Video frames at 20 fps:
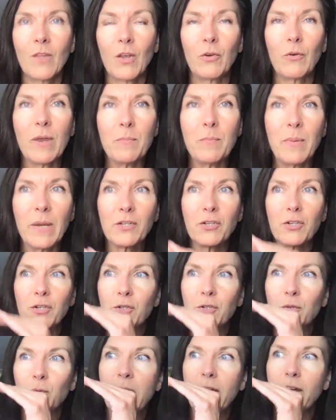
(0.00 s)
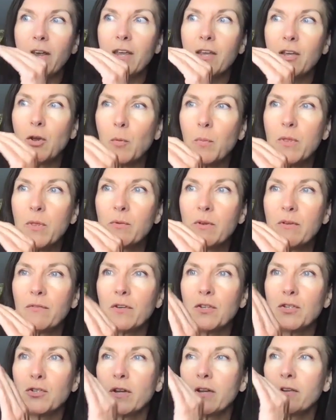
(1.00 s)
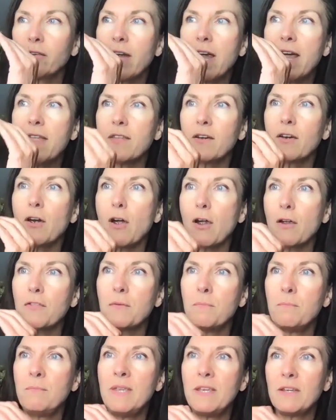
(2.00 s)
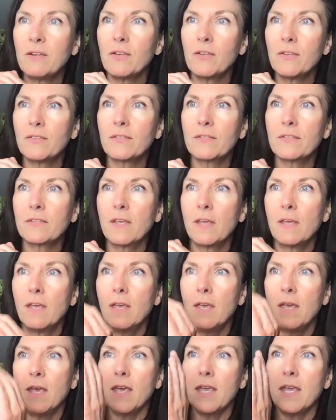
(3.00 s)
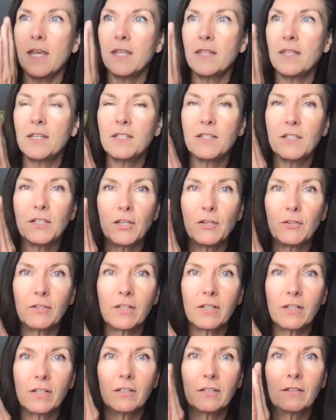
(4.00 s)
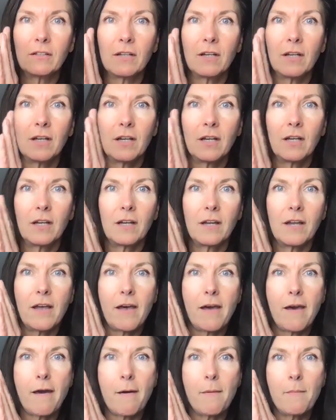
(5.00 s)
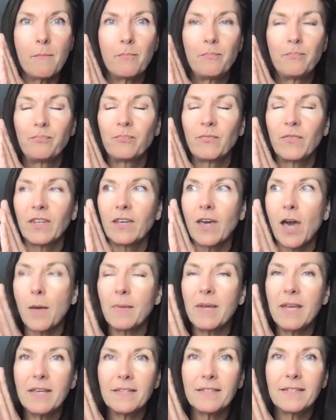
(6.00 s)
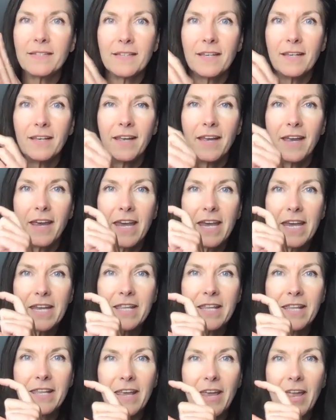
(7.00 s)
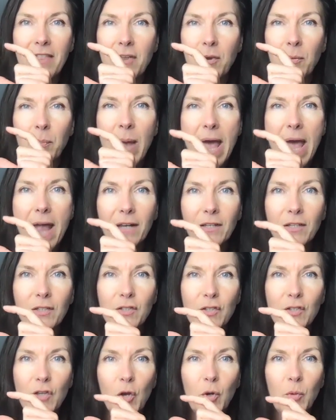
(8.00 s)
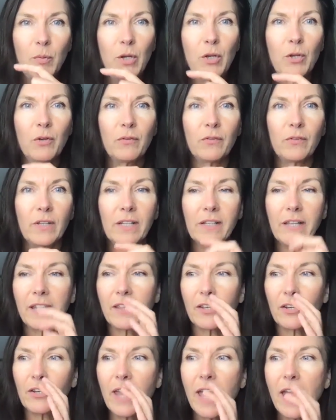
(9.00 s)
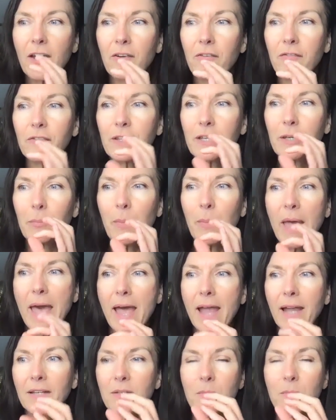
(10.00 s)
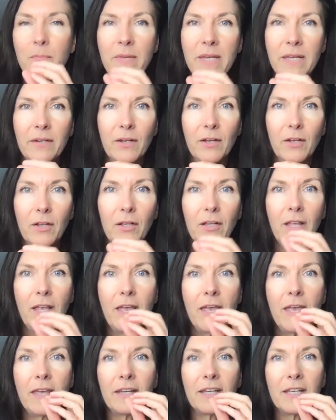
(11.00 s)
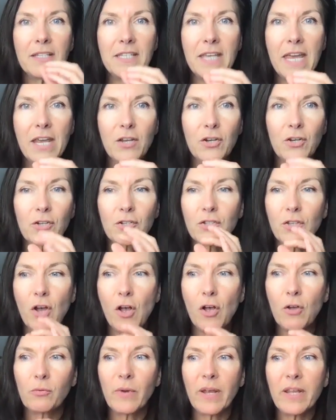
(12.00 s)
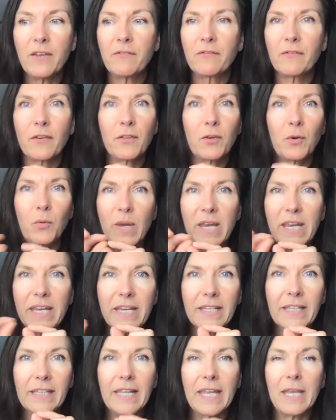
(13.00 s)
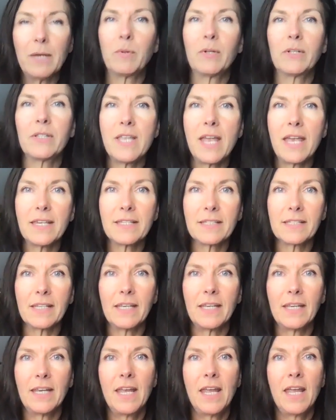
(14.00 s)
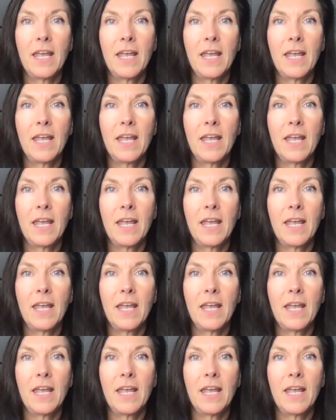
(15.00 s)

great pictures where you open the refrigerator and there are the meals in these cute little cubbies and they're packed so beautifully, like they're carefully packed meal containers all ready for the week and labeled nicely.